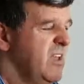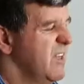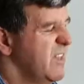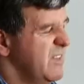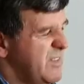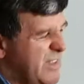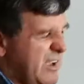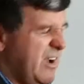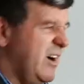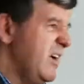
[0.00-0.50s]

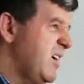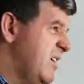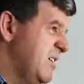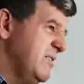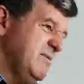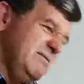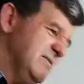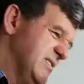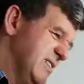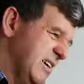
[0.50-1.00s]
There are
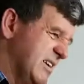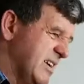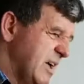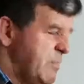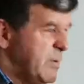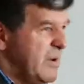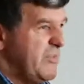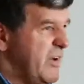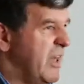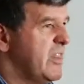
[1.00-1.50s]
a
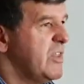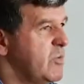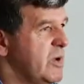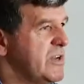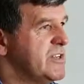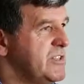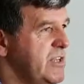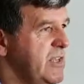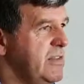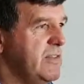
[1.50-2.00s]
couple of other
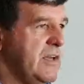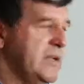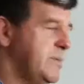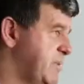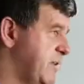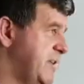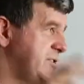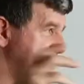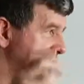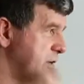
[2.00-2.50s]
ones in that,
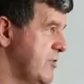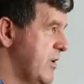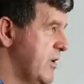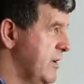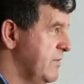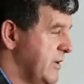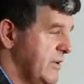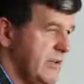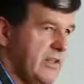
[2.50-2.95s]
but it's irrelevant.